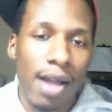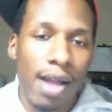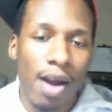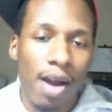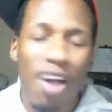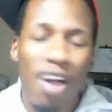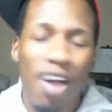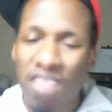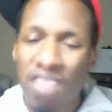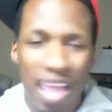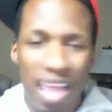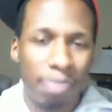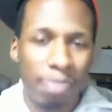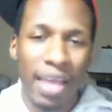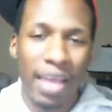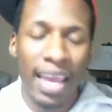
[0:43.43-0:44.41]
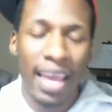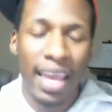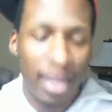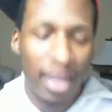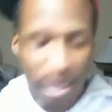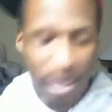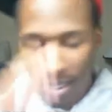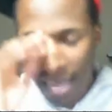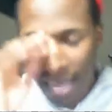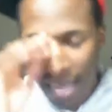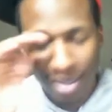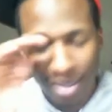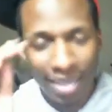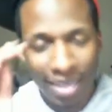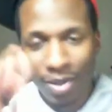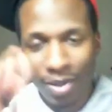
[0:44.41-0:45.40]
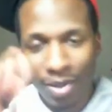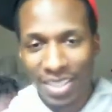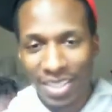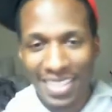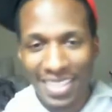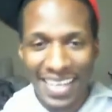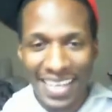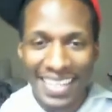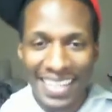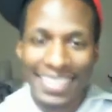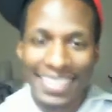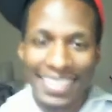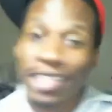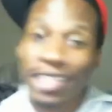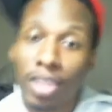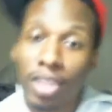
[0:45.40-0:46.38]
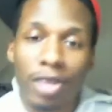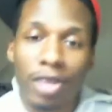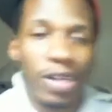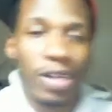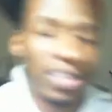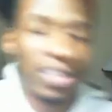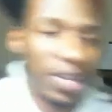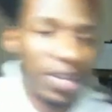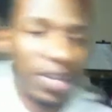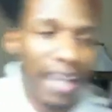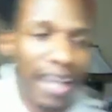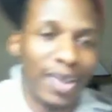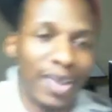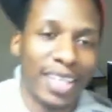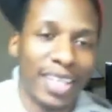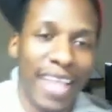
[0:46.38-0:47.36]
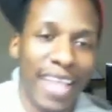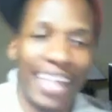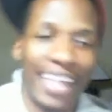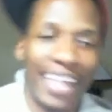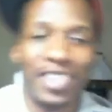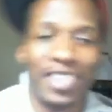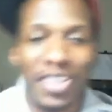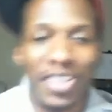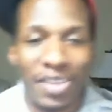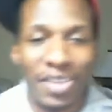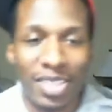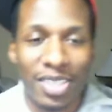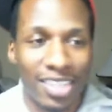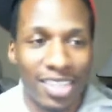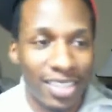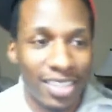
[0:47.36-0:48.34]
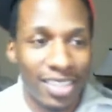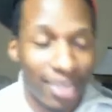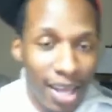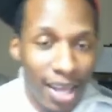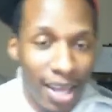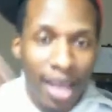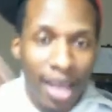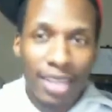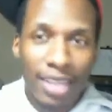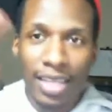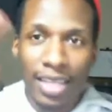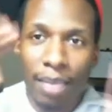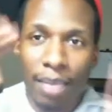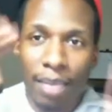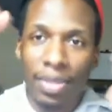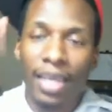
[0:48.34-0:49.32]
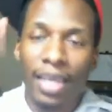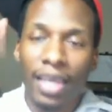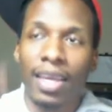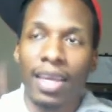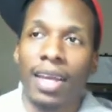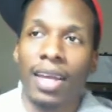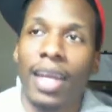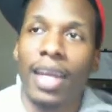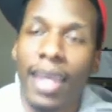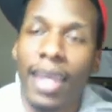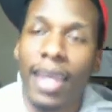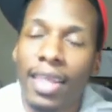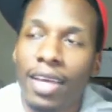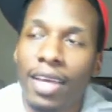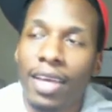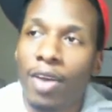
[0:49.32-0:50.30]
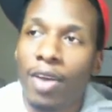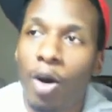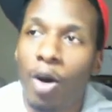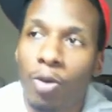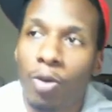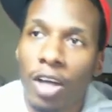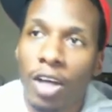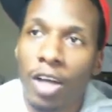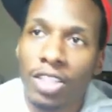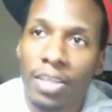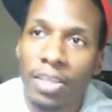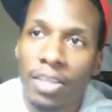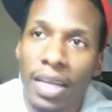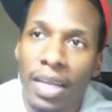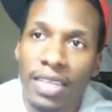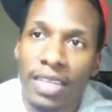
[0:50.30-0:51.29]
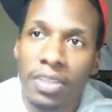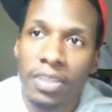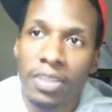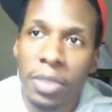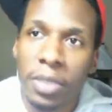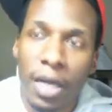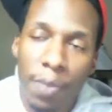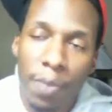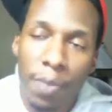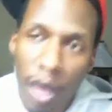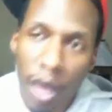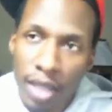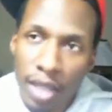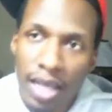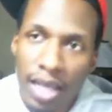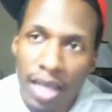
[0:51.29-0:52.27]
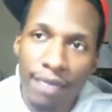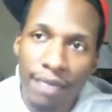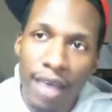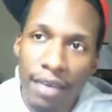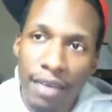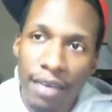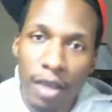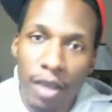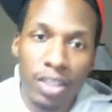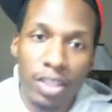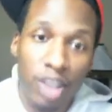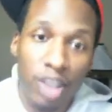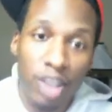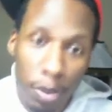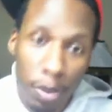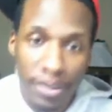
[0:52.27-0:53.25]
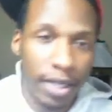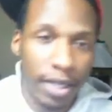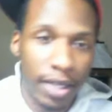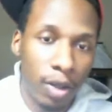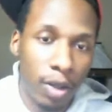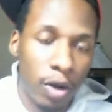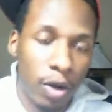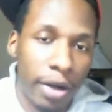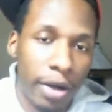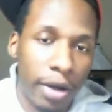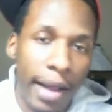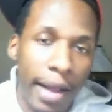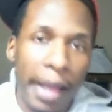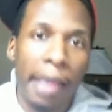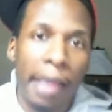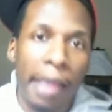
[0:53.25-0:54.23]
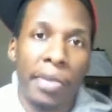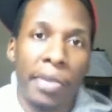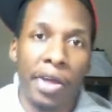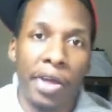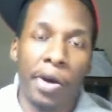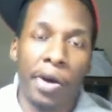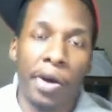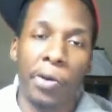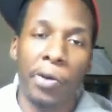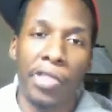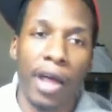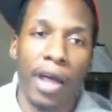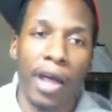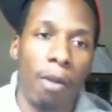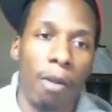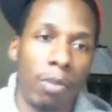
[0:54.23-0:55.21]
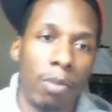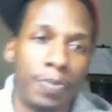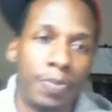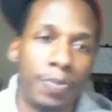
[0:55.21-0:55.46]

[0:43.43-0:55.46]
Off the top of my head, I don't like questions like this. It's a good question, but I don't like answering questions like this because like I'm thinking and I can't think of the whole roster. I might leave someone out. Top 5 heels in no particular order. I'm gonna go with top